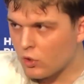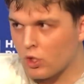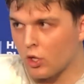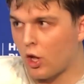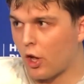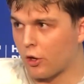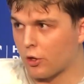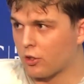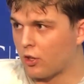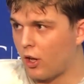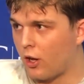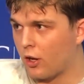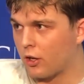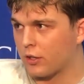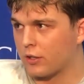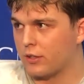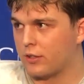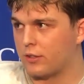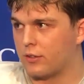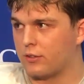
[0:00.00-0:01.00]
Hunter Long.
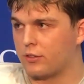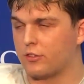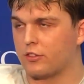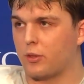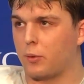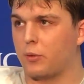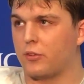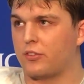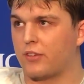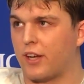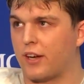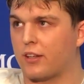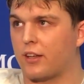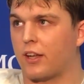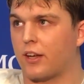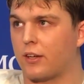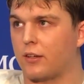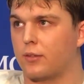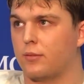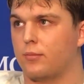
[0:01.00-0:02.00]
So we just had a
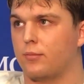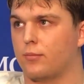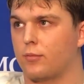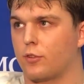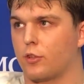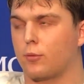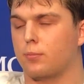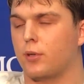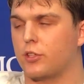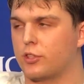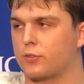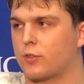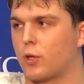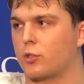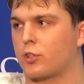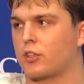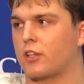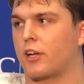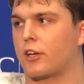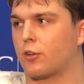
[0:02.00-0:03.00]
lot of pleasure
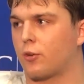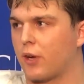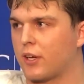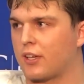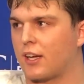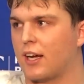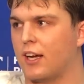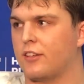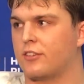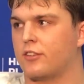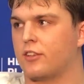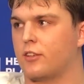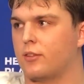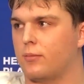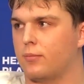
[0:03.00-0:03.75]
with a lot of great guys.